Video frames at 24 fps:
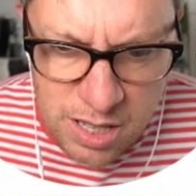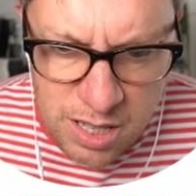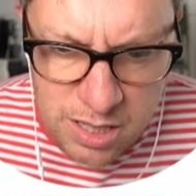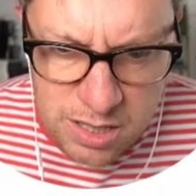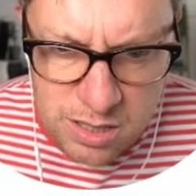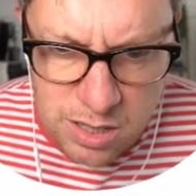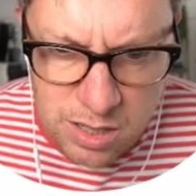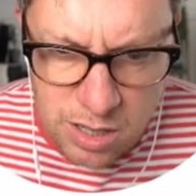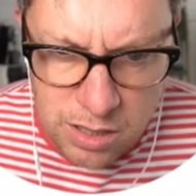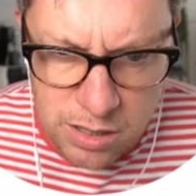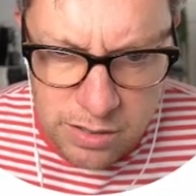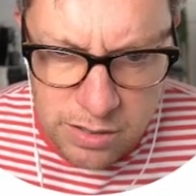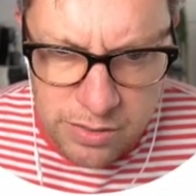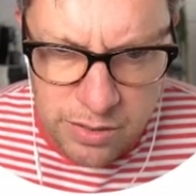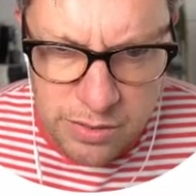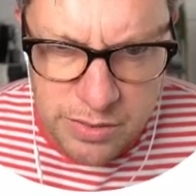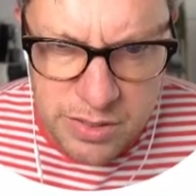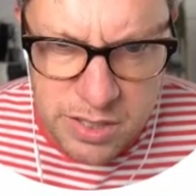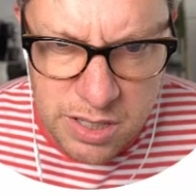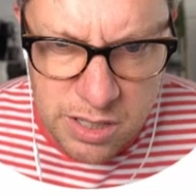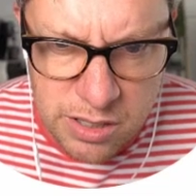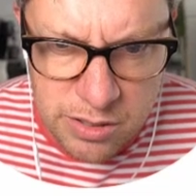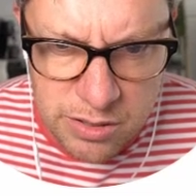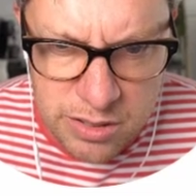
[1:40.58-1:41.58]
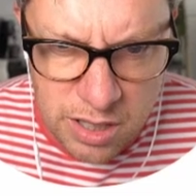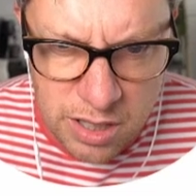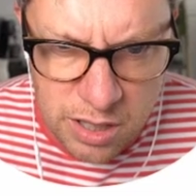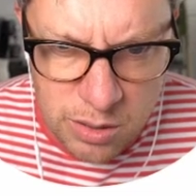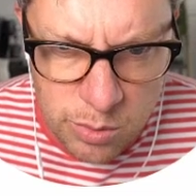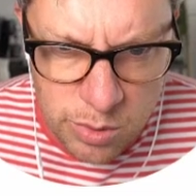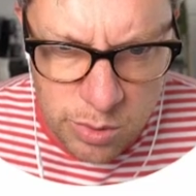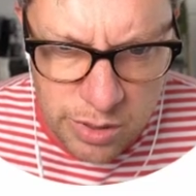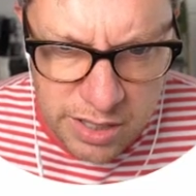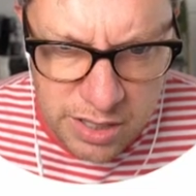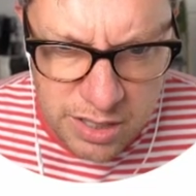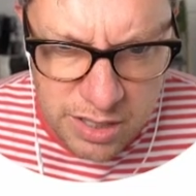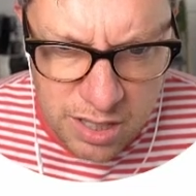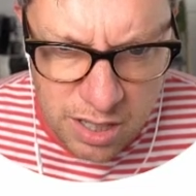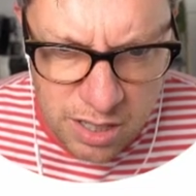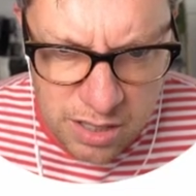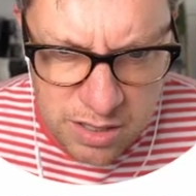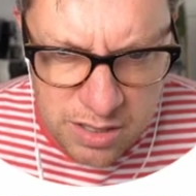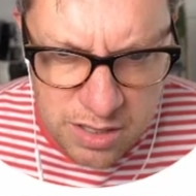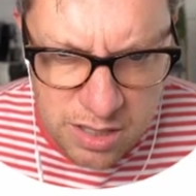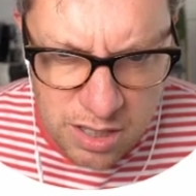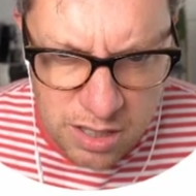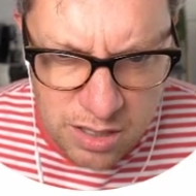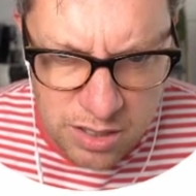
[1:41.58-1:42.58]
kind of obviously looks like what it
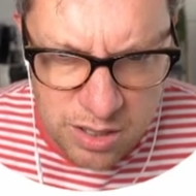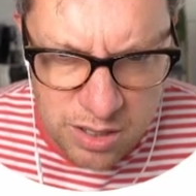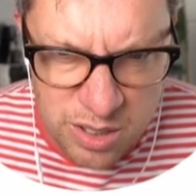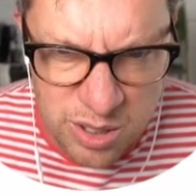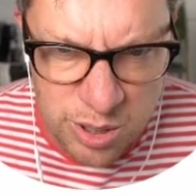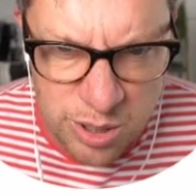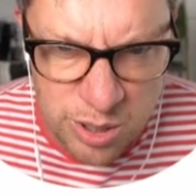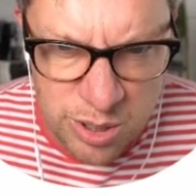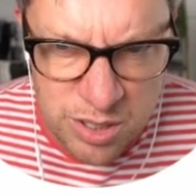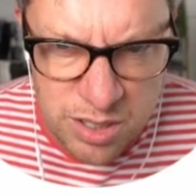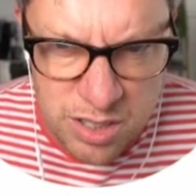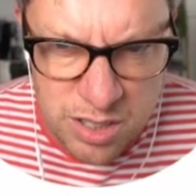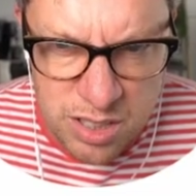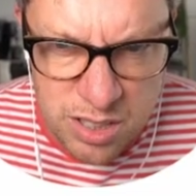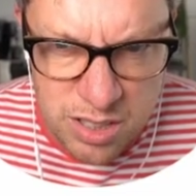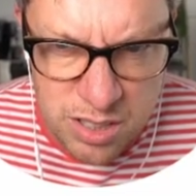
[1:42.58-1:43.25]
does under the hood.